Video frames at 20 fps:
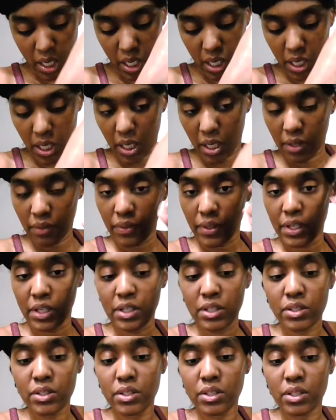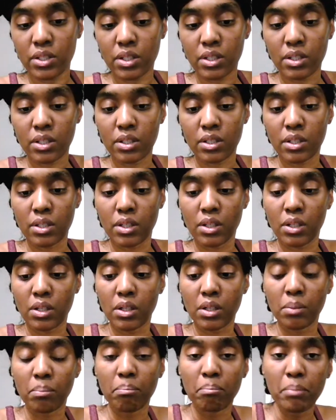And there's
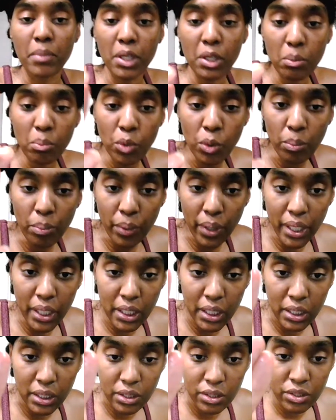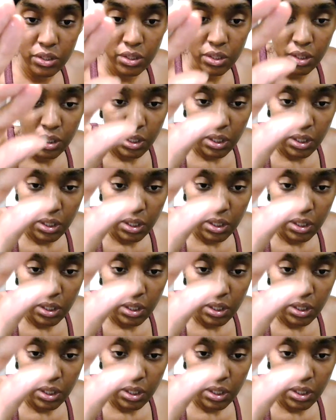minimal breakage.